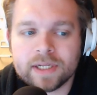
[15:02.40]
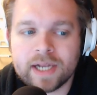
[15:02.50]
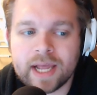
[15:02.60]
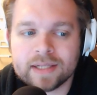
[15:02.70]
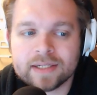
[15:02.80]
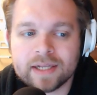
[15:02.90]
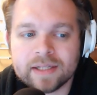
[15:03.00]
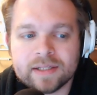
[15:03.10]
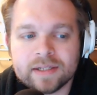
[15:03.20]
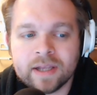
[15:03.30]

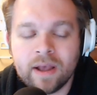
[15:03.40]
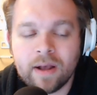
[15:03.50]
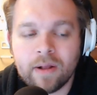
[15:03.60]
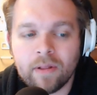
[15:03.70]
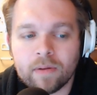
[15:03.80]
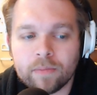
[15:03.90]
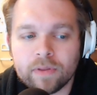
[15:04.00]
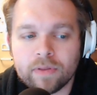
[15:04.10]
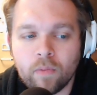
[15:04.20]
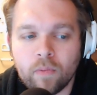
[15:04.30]
assets, along
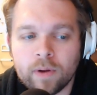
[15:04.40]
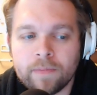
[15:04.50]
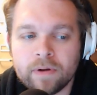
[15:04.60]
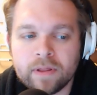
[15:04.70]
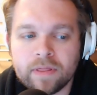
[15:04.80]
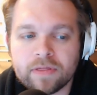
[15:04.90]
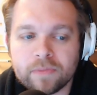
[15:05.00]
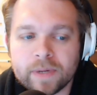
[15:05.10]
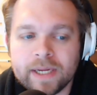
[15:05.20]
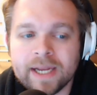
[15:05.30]
with
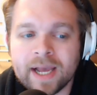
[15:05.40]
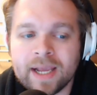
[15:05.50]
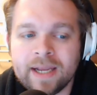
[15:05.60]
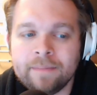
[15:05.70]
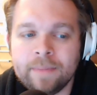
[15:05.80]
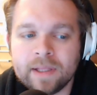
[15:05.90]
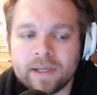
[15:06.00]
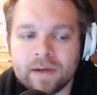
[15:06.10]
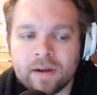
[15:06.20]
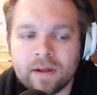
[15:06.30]
$1.39
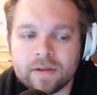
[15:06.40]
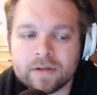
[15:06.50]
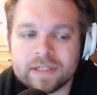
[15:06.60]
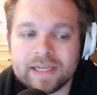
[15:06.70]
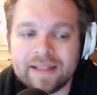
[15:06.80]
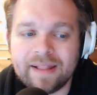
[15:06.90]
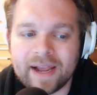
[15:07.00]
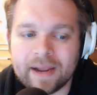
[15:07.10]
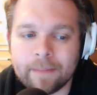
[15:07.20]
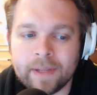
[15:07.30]
billion in
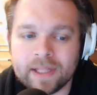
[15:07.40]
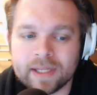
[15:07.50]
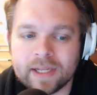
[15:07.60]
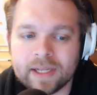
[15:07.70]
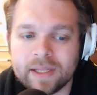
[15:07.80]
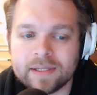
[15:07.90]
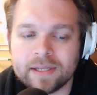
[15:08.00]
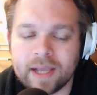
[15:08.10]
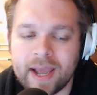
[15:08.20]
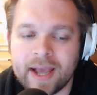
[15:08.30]
liabilities
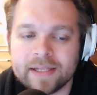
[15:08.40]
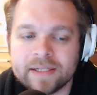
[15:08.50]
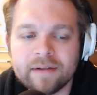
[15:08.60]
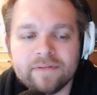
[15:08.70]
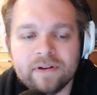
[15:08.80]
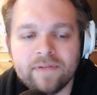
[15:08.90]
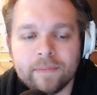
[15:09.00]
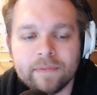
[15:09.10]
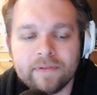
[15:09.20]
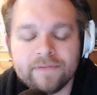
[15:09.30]
as of
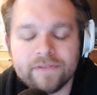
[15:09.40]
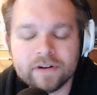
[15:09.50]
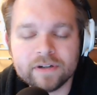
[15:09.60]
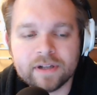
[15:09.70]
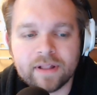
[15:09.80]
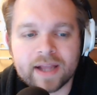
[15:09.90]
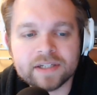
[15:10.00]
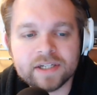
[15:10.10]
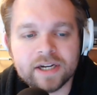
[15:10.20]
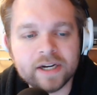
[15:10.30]
November 1st
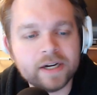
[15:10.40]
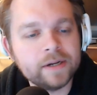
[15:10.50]
last year.